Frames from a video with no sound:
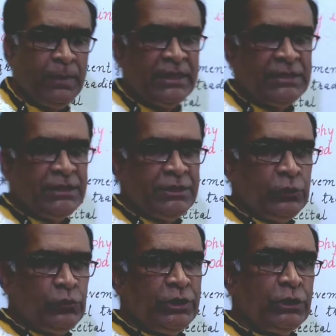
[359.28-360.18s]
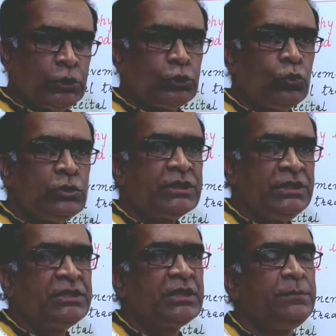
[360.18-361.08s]
places, you see the stones
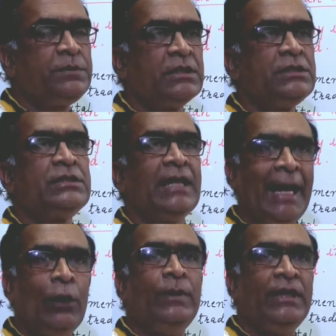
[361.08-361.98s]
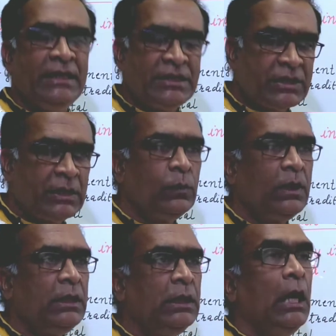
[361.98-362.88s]
inscriptions have been
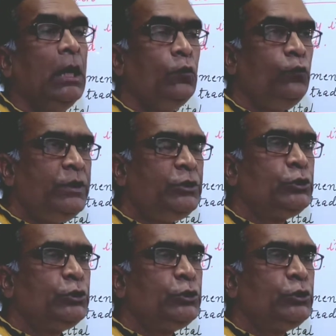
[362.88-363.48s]
discovered, which